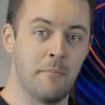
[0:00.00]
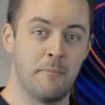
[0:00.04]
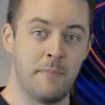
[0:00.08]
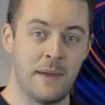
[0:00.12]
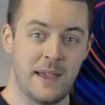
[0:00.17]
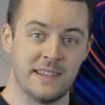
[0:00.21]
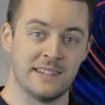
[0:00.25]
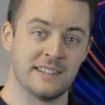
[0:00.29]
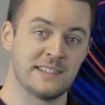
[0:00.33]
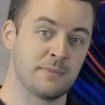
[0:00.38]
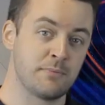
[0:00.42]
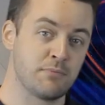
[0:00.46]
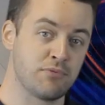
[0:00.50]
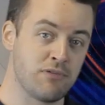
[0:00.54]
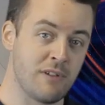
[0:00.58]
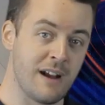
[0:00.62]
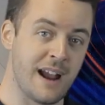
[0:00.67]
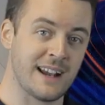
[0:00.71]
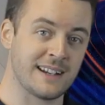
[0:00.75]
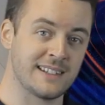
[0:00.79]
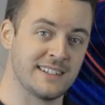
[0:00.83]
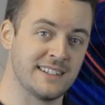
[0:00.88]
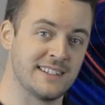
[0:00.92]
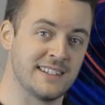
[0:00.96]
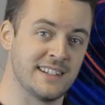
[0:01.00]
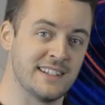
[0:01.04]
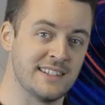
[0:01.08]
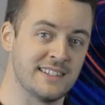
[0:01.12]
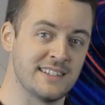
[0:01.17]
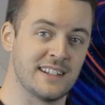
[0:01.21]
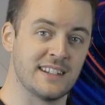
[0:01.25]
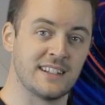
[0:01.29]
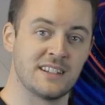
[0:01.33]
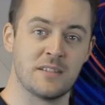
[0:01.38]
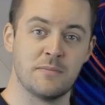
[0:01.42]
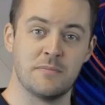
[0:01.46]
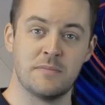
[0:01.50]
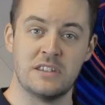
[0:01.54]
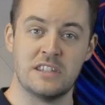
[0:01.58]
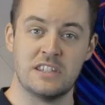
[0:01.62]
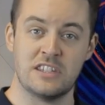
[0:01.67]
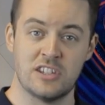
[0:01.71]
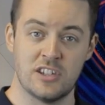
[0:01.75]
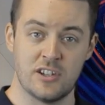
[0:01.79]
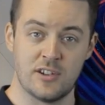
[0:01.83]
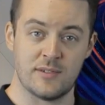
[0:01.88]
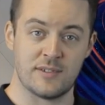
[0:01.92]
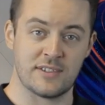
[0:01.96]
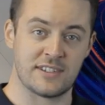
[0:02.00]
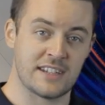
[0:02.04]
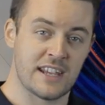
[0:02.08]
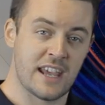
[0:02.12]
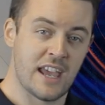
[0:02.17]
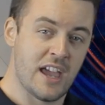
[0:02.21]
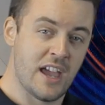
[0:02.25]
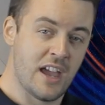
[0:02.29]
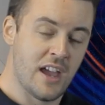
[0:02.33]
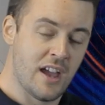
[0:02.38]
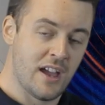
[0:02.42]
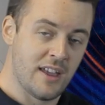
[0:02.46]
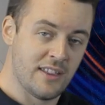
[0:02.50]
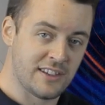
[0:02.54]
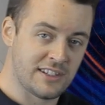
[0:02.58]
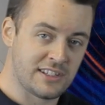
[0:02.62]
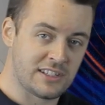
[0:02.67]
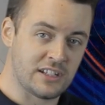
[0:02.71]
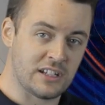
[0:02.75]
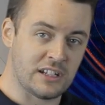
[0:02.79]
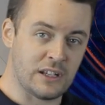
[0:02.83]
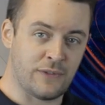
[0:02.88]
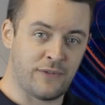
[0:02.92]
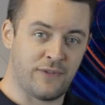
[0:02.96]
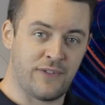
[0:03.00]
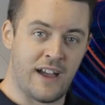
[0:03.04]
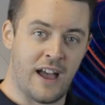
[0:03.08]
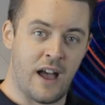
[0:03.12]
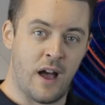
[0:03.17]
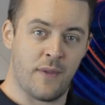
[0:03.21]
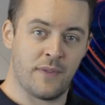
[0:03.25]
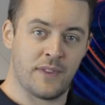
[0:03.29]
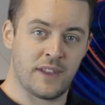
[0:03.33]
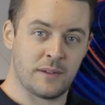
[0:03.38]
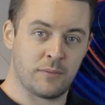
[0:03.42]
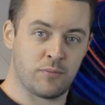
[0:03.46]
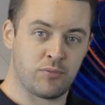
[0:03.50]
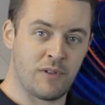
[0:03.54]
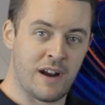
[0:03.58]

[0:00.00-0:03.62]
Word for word: best practices that can be used. The study found that